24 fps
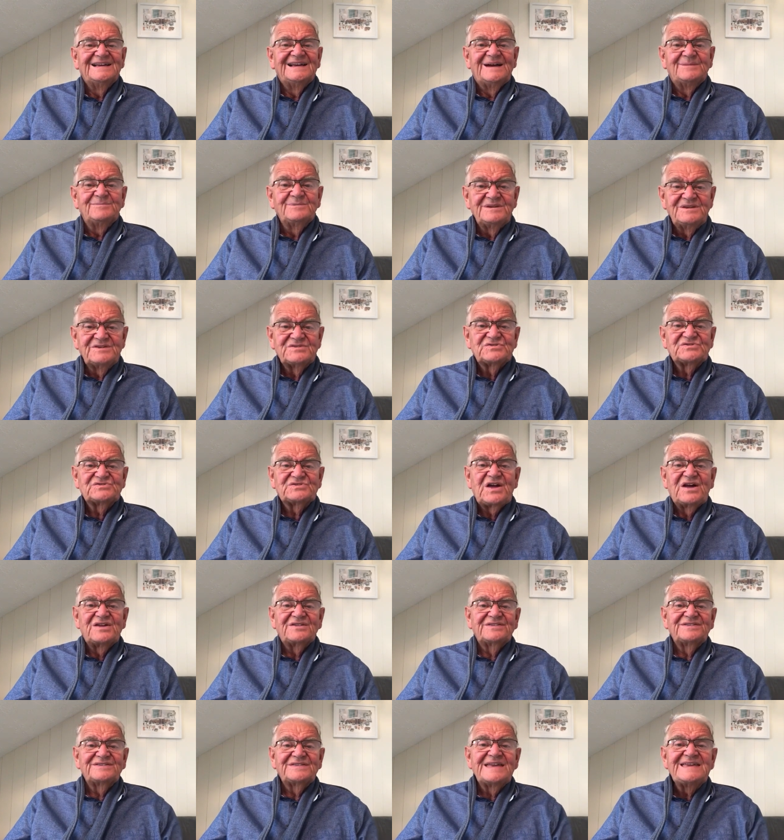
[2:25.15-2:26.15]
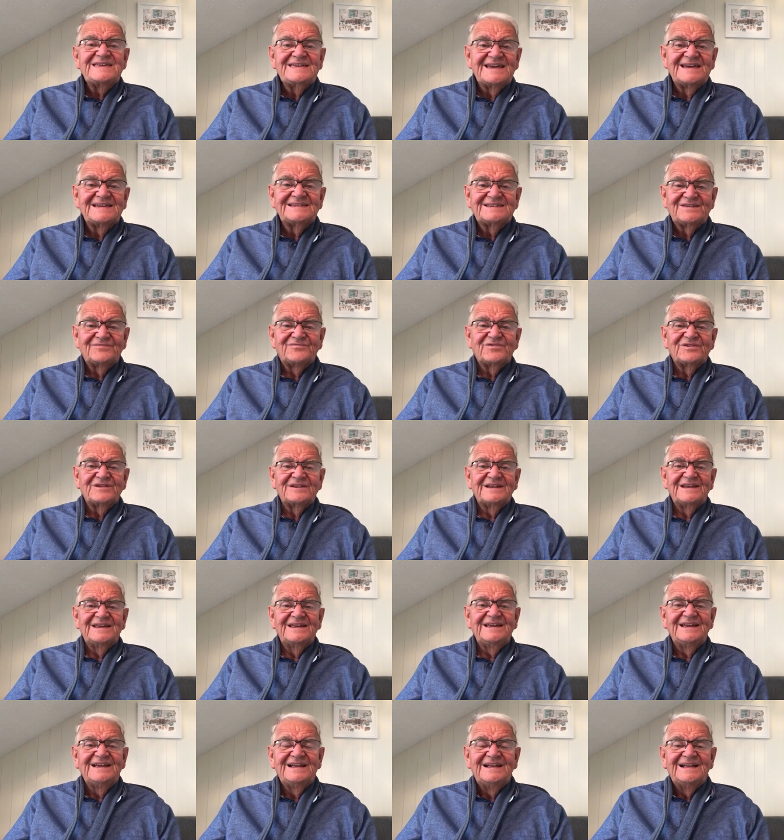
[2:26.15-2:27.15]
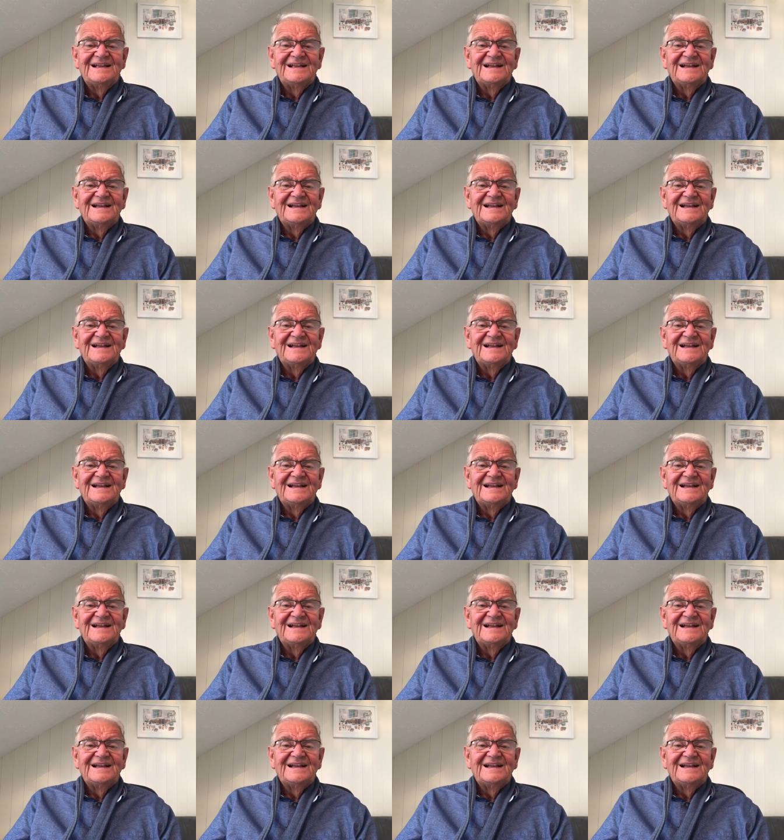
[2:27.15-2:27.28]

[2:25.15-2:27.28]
And we need to start thinking differently,